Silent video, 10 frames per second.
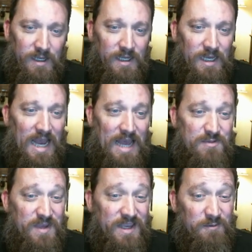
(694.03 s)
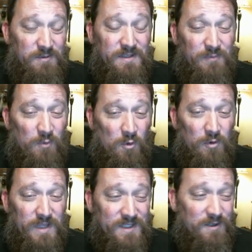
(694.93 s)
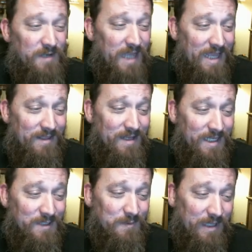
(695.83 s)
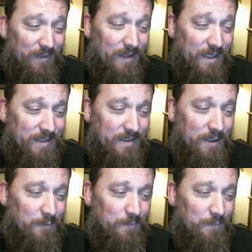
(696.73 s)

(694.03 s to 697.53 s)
I think it was for this turn and the next one, I think. So